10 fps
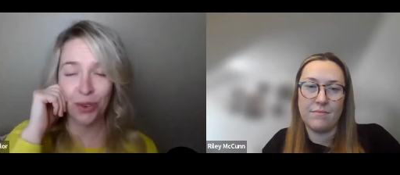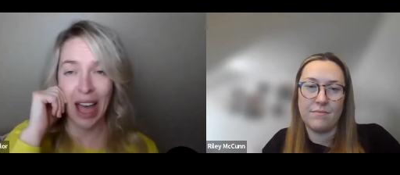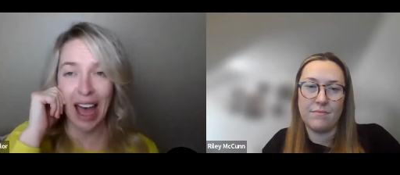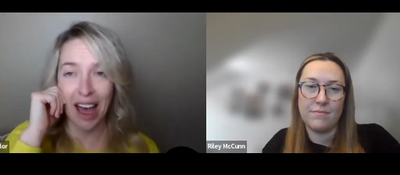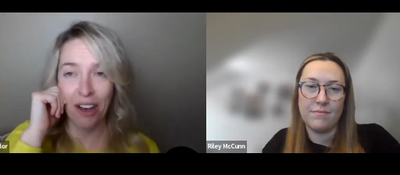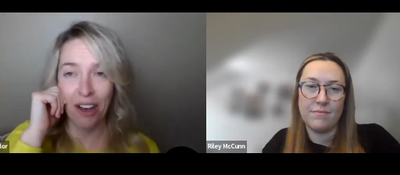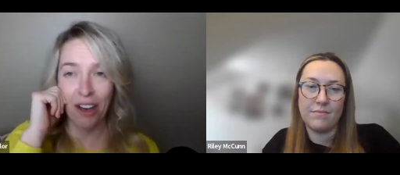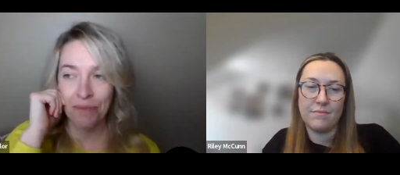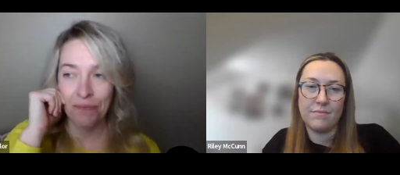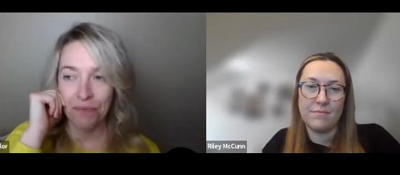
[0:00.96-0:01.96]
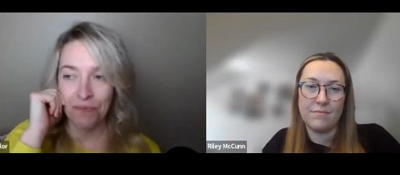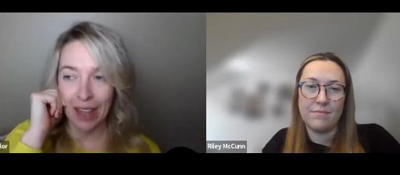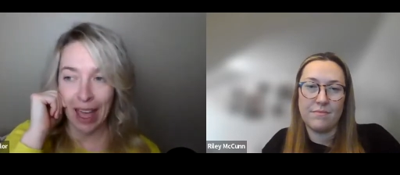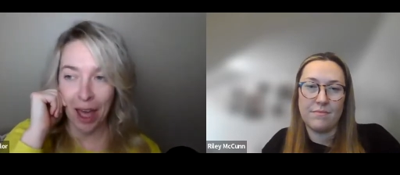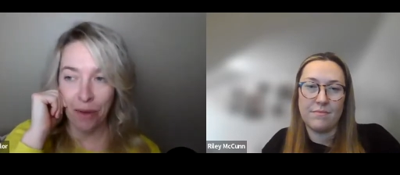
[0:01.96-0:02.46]
Speaker 1: do you have
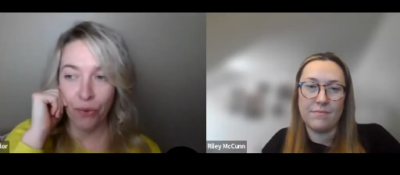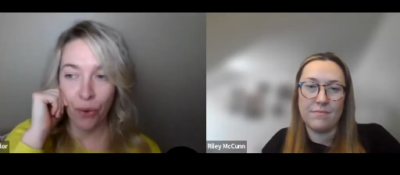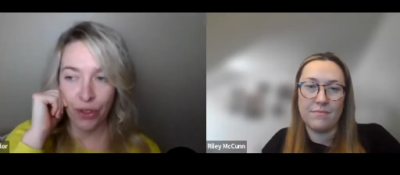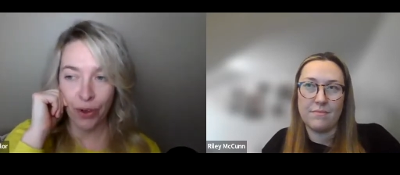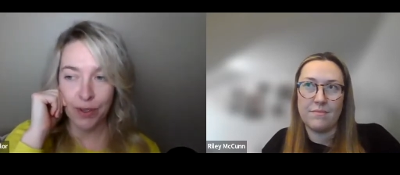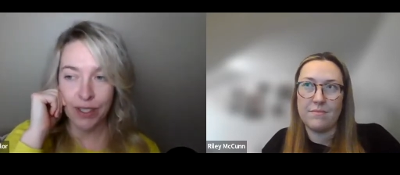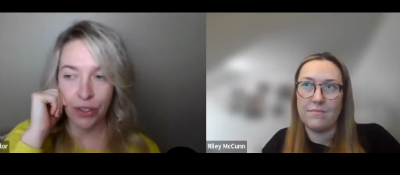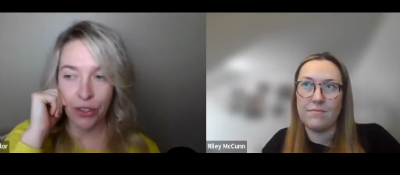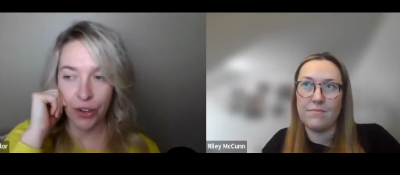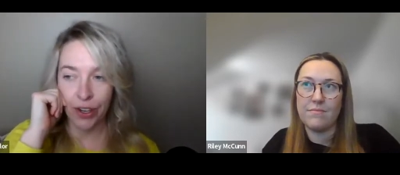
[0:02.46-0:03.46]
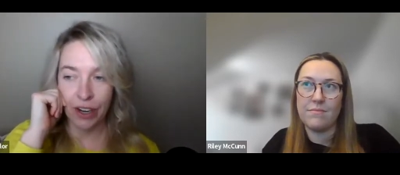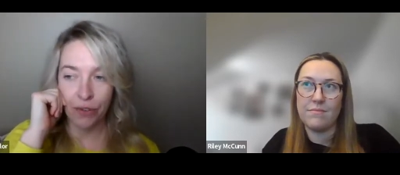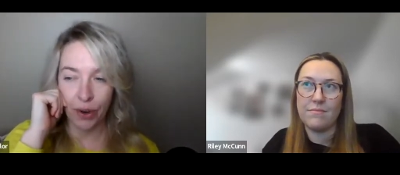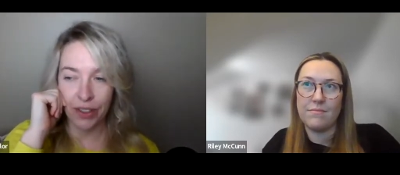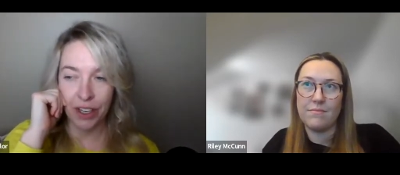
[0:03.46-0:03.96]
um, for those third and
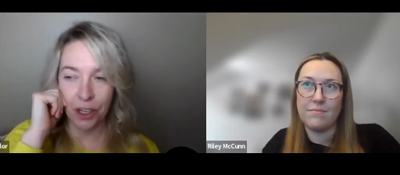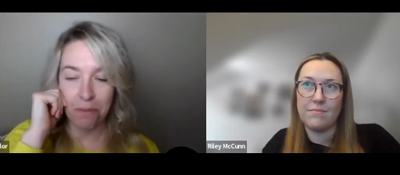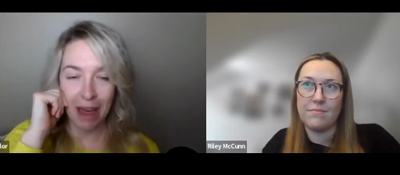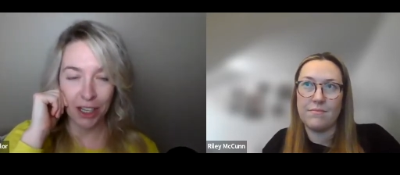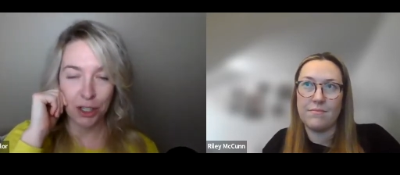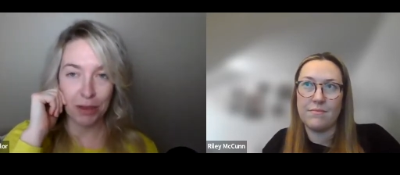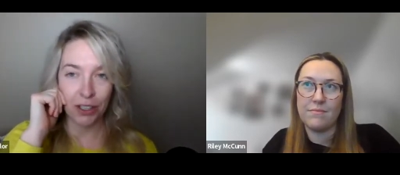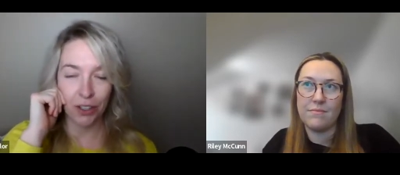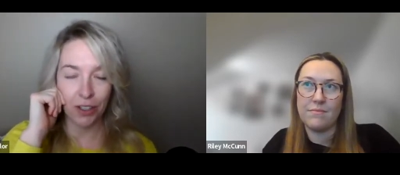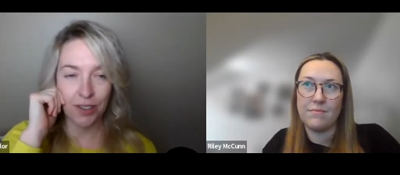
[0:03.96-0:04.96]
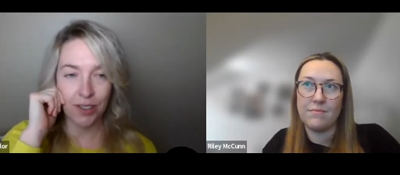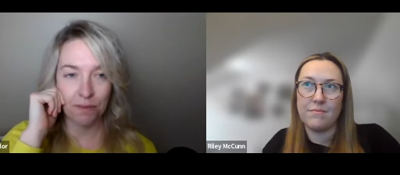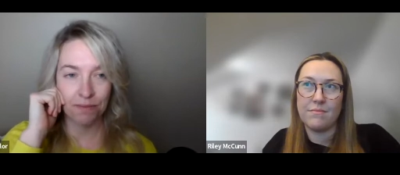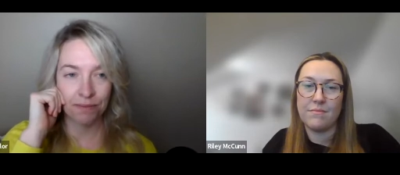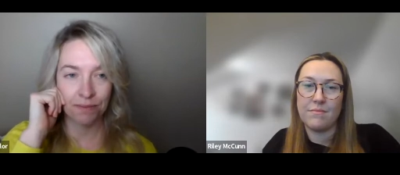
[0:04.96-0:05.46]
fourth year management learners?
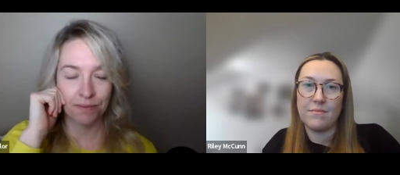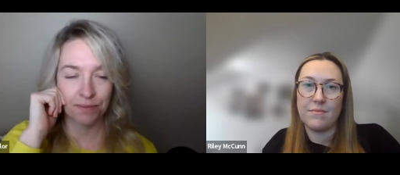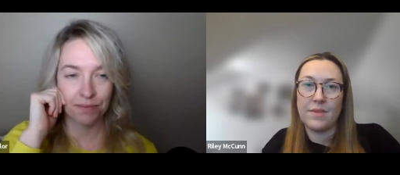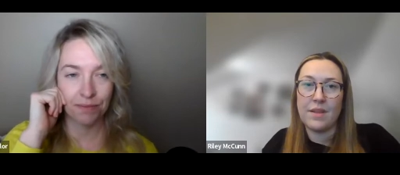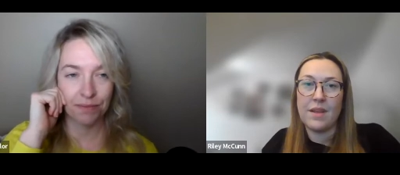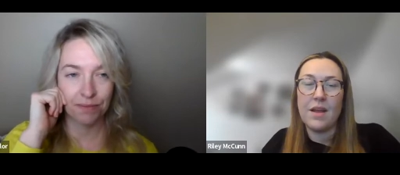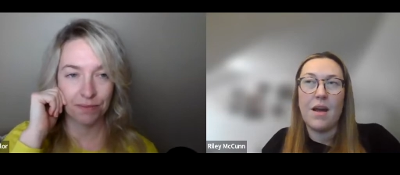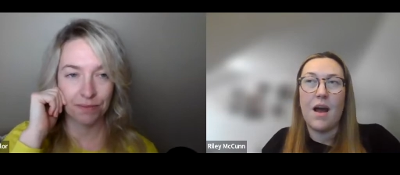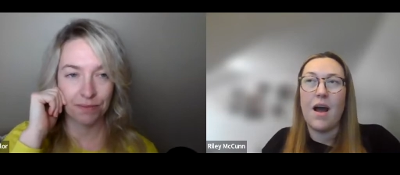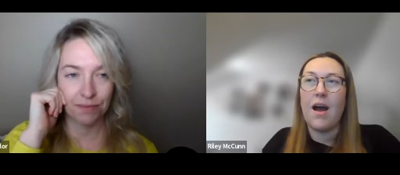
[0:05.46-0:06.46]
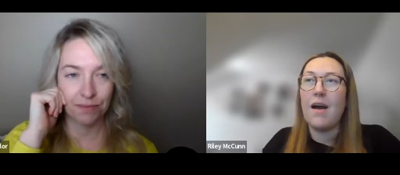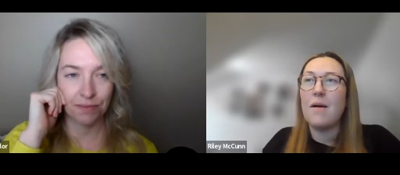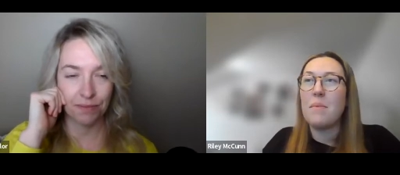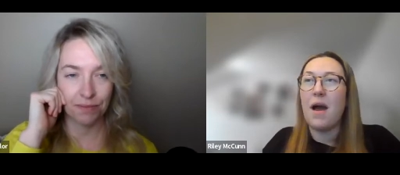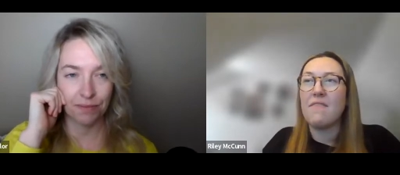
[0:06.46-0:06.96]

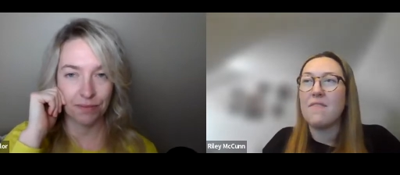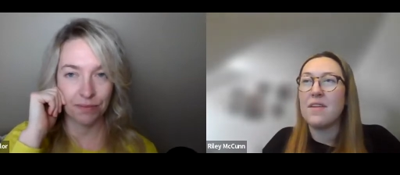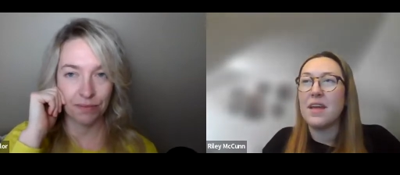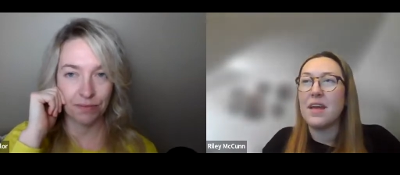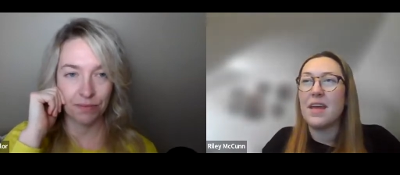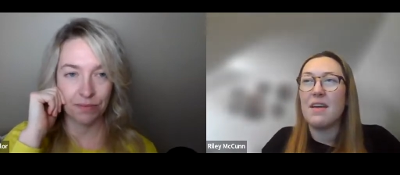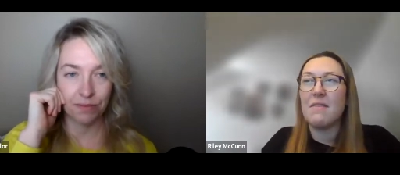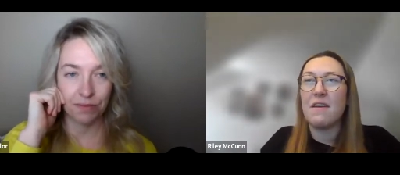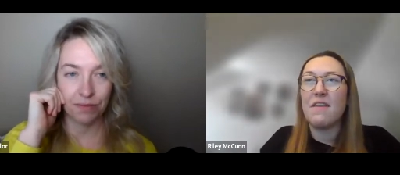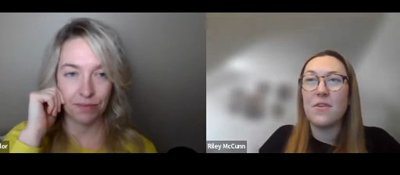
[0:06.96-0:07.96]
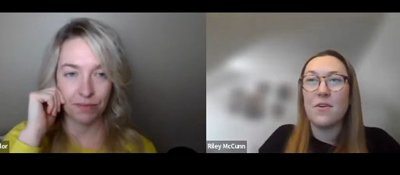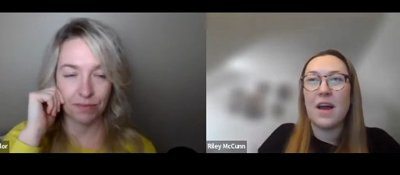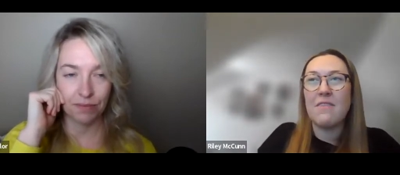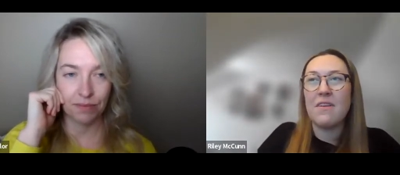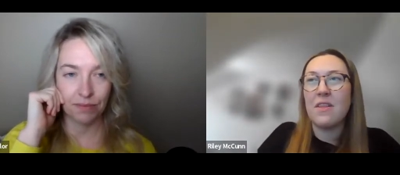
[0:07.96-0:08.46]
Speaker 2: Um, I feel like if you're
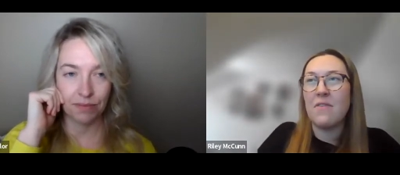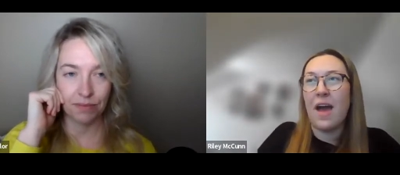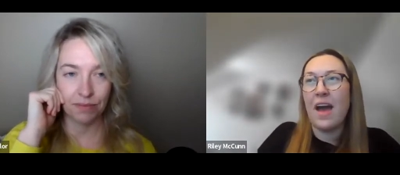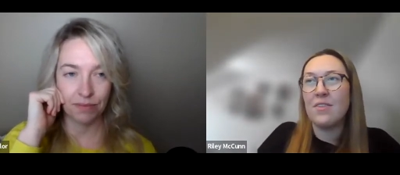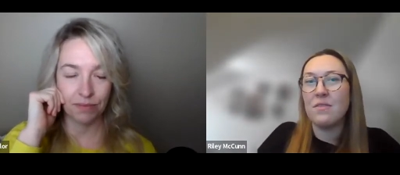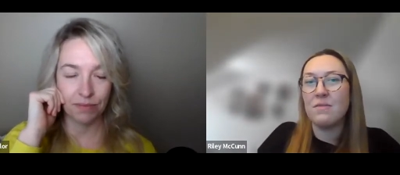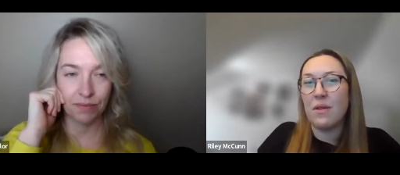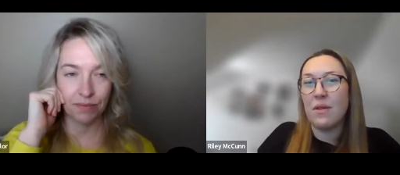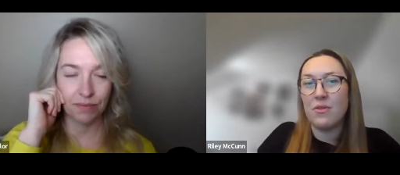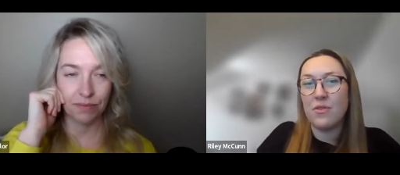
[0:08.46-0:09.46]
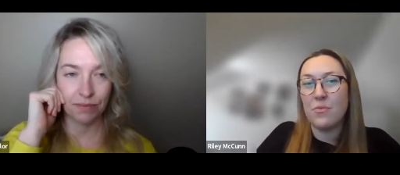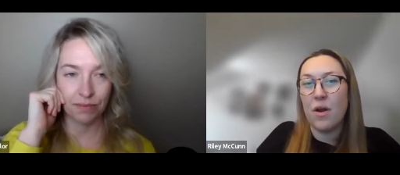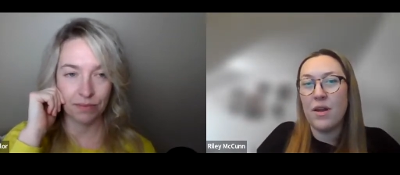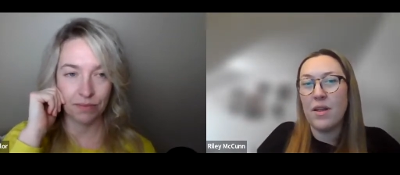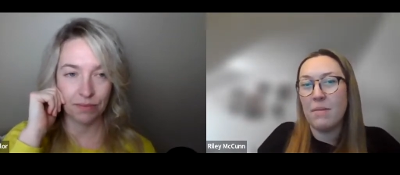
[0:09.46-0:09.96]
kind of on the edge of whether you
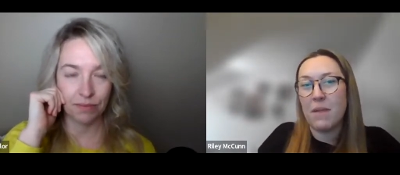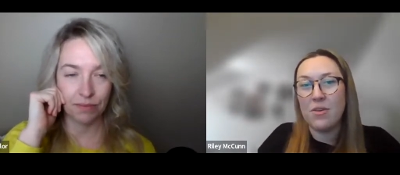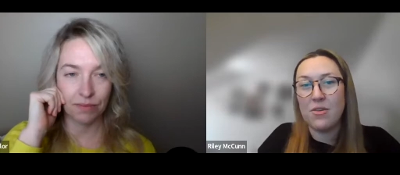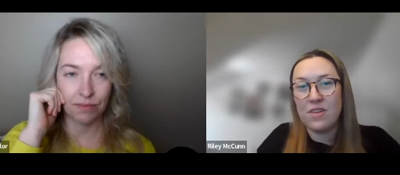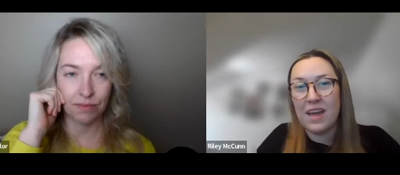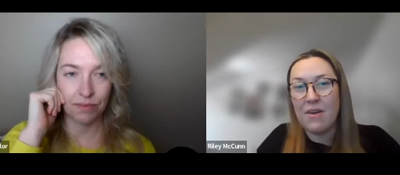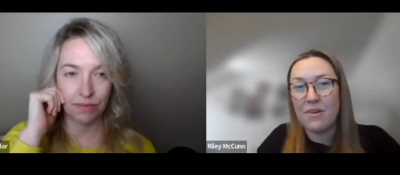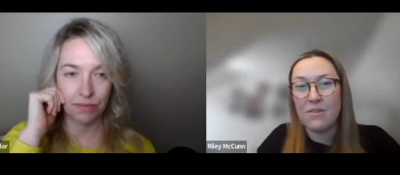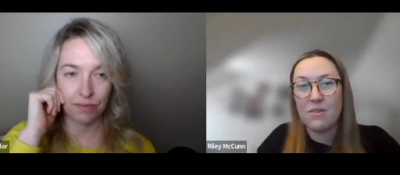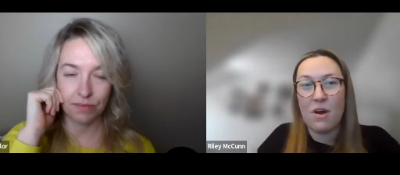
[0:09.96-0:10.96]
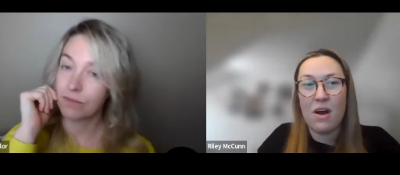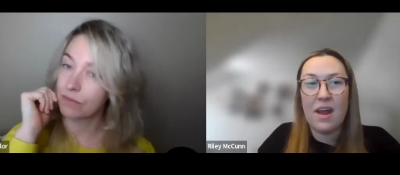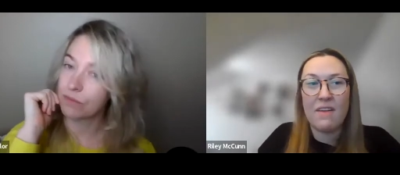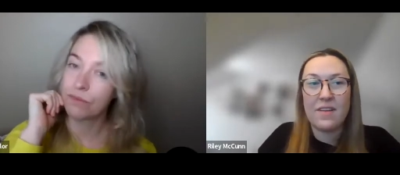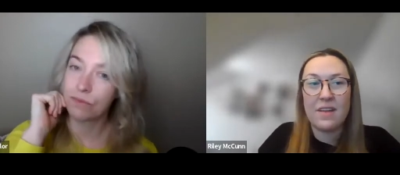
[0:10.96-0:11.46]
want to like major in accounting or
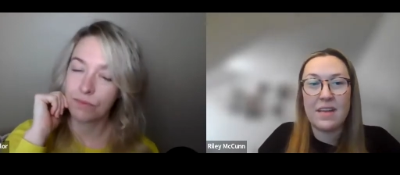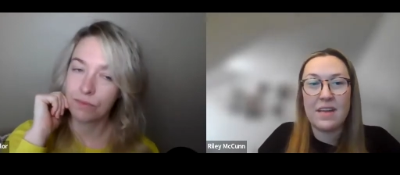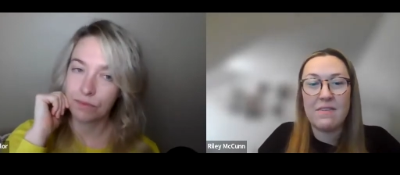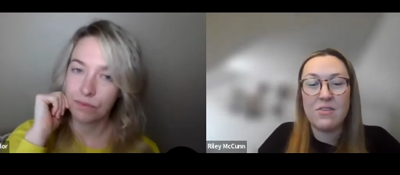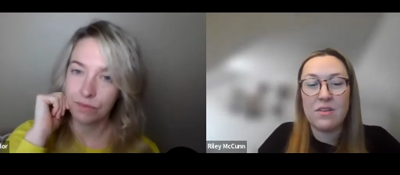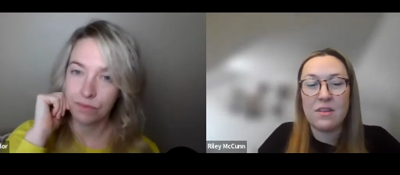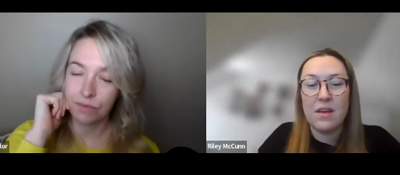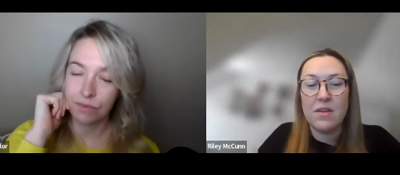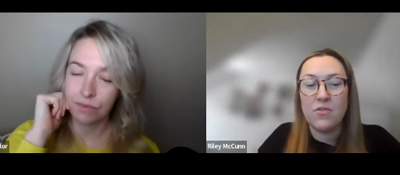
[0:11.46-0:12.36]
not, I feel like even just